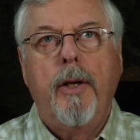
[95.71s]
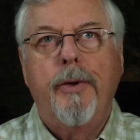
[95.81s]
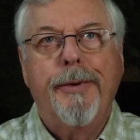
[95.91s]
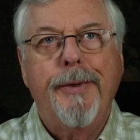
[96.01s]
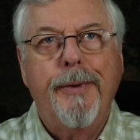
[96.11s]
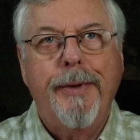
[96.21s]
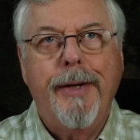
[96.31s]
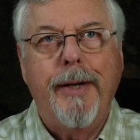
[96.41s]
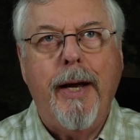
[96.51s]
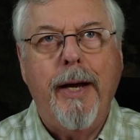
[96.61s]
You can do it
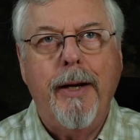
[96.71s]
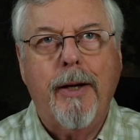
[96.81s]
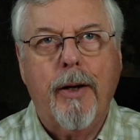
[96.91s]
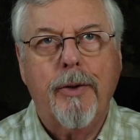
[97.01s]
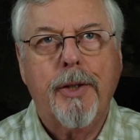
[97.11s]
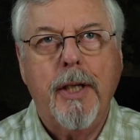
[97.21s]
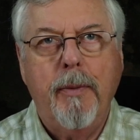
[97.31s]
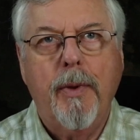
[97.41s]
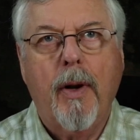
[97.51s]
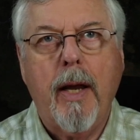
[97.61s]
in any color
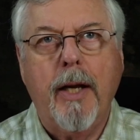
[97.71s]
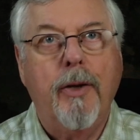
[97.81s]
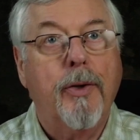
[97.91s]
scheme you like.